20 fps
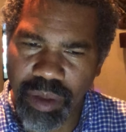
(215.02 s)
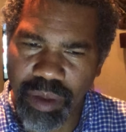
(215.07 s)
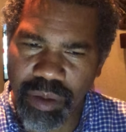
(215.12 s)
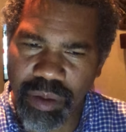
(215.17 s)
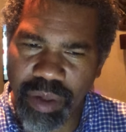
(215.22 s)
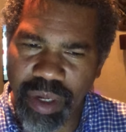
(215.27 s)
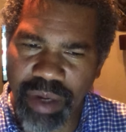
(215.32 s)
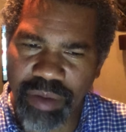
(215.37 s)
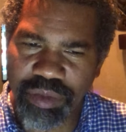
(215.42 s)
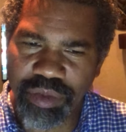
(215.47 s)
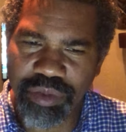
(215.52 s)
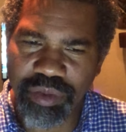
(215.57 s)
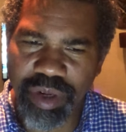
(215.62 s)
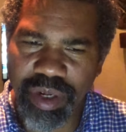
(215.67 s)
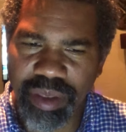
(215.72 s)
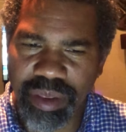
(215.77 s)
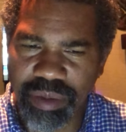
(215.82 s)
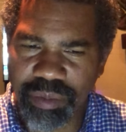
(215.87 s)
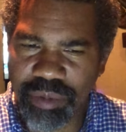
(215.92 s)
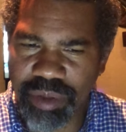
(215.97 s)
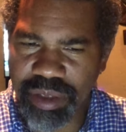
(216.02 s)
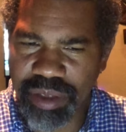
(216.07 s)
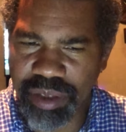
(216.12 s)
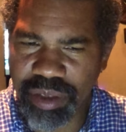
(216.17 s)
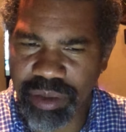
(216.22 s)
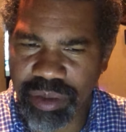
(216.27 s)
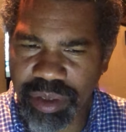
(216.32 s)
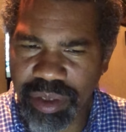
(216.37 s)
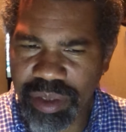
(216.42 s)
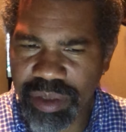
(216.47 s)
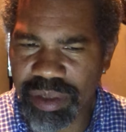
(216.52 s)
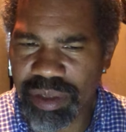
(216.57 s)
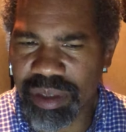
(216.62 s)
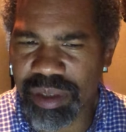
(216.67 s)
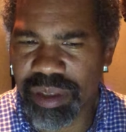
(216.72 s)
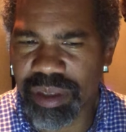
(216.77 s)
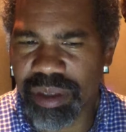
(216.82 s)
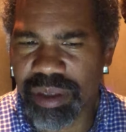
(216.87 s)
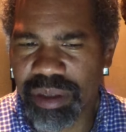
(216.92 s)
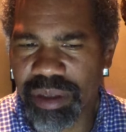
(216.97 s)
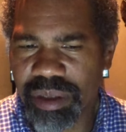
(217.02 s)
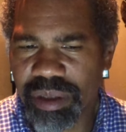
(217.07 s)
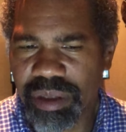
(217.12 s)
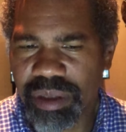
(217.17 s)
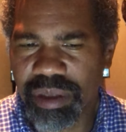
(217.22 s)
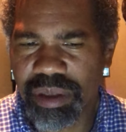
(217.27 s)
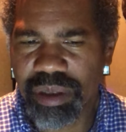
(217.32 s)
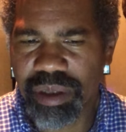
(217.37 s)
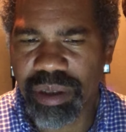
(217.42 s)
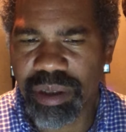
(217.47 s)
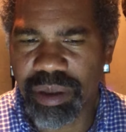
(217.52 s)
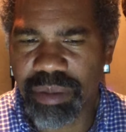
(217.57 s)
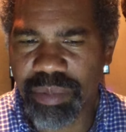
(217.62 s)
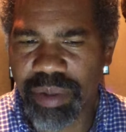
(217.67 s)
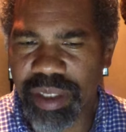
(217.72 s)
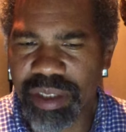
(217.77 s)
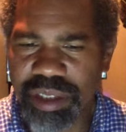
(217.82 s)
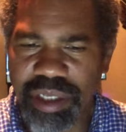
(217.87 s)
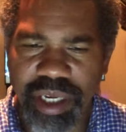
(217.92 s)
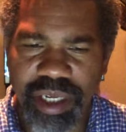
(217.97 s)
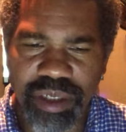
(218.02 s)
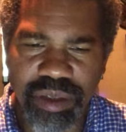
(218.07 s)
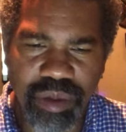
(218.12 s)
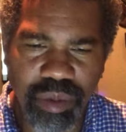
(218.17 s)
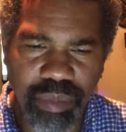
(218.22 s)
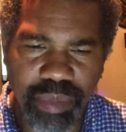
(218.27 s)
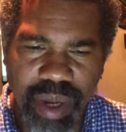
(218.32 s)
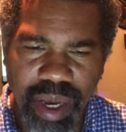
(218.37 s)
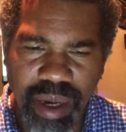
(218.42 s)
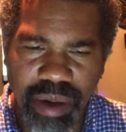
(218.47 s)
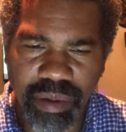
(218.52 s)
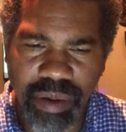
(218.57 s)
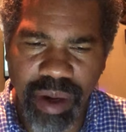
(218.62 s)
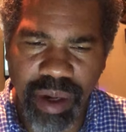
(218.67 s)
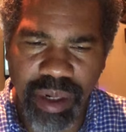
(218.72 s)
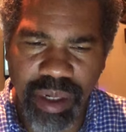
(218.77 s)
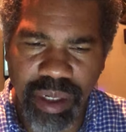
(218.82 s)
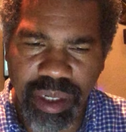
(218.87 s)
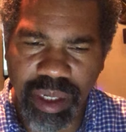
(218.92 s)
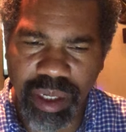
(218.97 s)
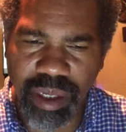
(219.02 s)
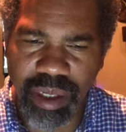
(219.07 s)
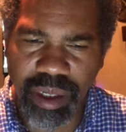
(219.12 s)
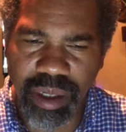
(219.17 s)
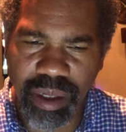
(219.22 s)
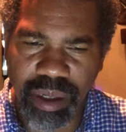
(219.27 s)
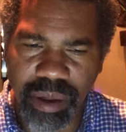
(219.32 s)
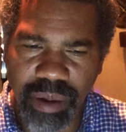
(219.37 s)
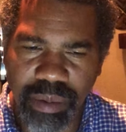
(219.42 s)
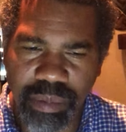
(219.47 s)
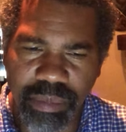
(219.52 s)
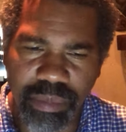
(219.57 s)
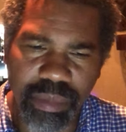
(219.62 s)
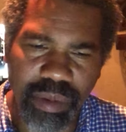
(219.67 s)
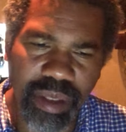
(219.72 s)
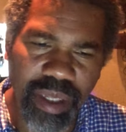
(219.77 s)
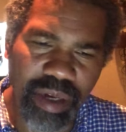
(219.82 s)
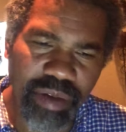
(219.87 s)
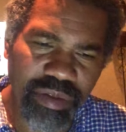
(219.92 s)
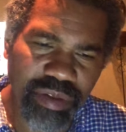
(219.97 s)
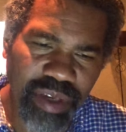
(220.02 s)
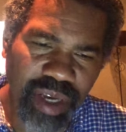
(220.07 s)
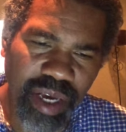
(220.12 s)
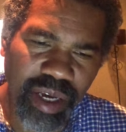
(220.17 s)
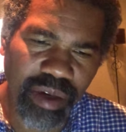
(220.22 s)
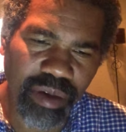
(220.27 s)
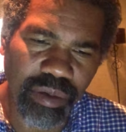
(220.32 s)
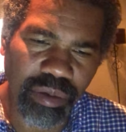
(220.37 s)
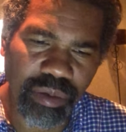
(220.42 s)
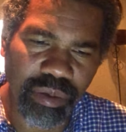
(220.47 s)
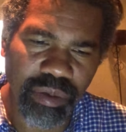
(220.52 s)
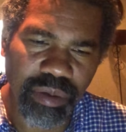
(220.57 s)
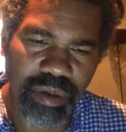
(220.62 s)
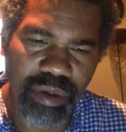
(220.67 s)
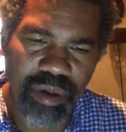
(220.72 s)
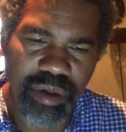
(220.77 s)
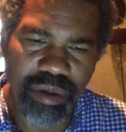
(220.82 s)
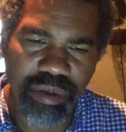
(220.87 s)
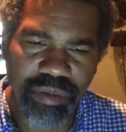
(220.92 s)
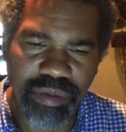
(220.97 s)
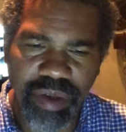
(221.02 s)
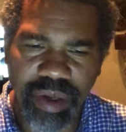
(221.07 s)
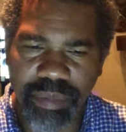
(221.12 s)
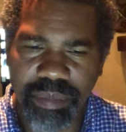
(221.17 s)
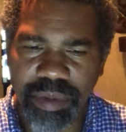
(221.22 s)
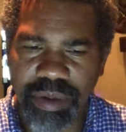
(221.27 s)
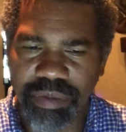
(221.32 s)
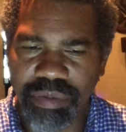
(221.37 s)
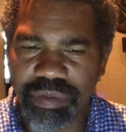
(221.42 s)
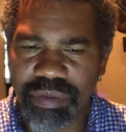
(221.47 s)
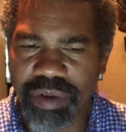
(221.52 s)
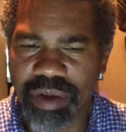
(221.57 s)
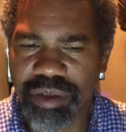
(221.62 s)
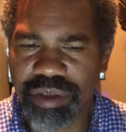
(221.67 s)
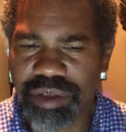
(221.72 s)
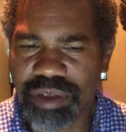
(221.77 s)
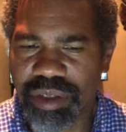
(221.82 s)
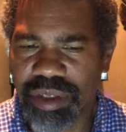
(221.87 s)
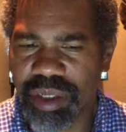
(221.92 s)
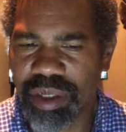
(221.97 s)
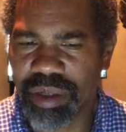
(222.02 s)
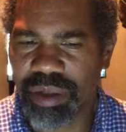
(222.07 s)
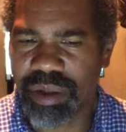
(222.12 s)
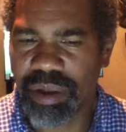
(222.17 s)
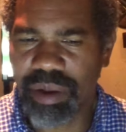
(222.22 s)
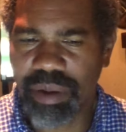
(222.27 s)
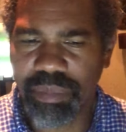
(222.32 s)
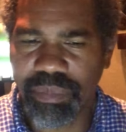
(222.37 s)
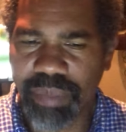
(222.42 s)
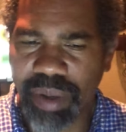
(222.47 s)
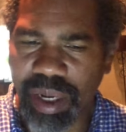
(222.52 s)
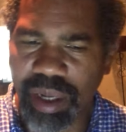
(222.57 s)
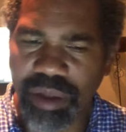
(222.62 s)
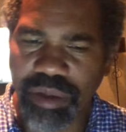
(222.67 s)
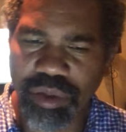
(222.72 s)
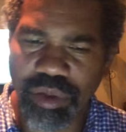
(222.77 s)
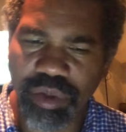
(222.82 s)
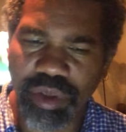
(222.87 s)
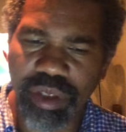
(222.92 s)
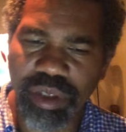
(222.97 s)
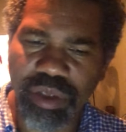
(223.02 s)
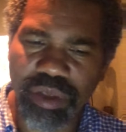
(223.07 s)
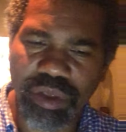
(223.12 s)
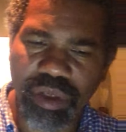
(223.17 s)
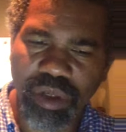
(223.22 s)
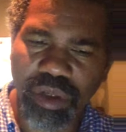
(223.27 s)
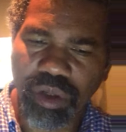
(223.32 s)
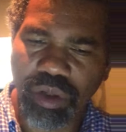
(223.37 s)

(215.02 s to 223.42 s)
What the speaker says: You have strength and resiliency, educational background and income, life cycle, family functioning, boundaries,